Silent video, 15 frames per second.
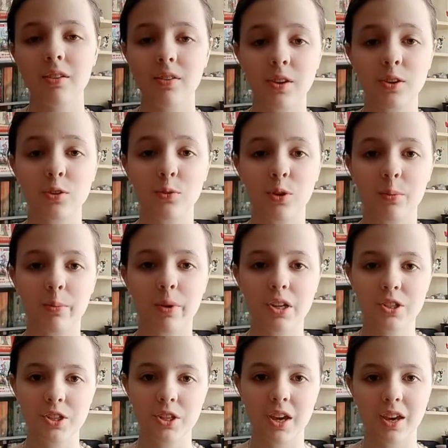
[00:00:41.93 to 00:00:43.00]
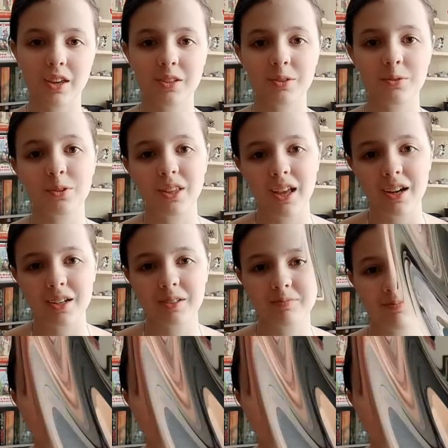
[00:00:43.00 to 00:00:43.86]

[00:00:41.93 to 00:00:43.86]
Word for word: Thank you very much and good luck.